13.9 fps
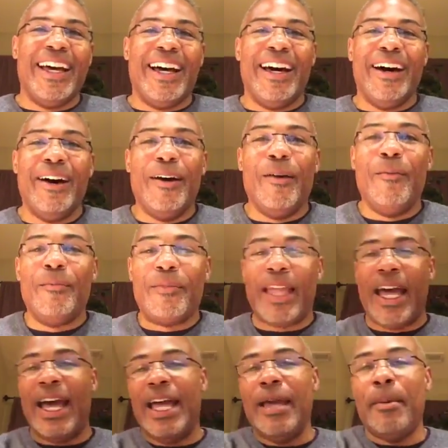I
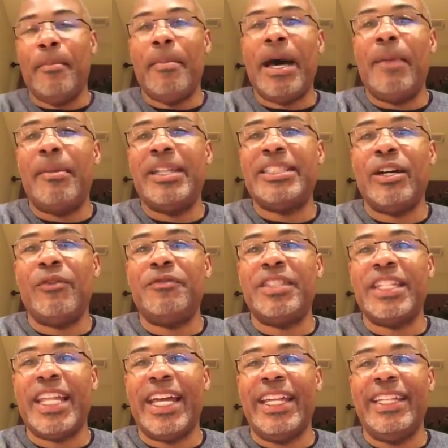am by myself
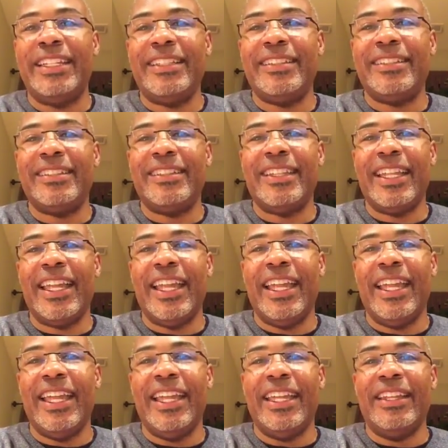tonight,
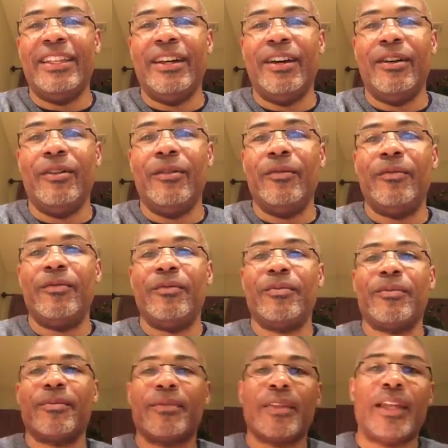and
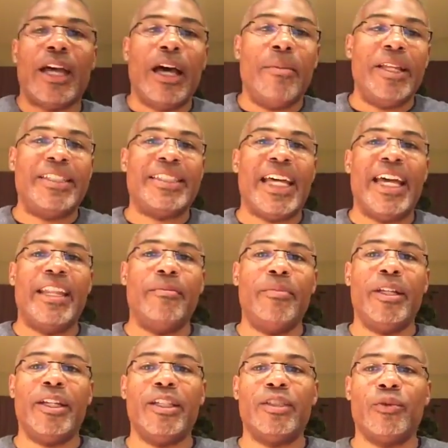I'm excited
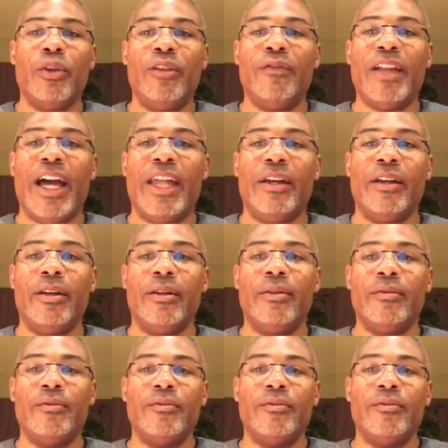because we've got a